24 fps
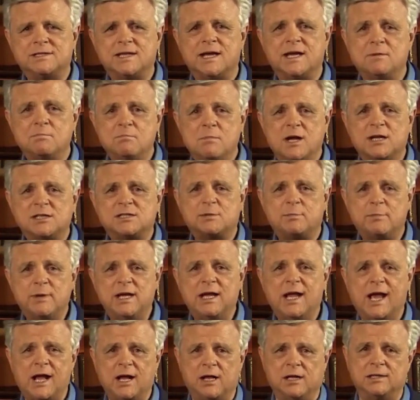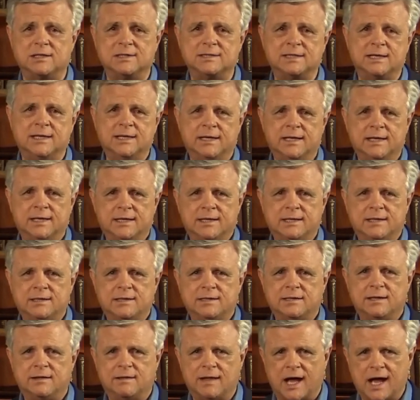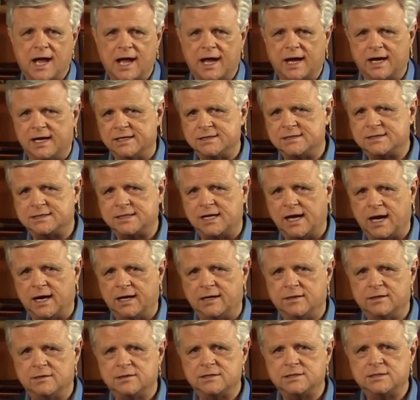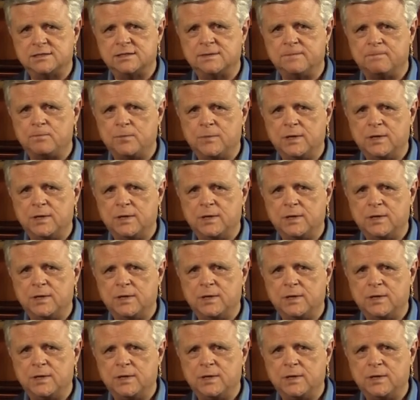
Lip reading: they must be held to the highest standards.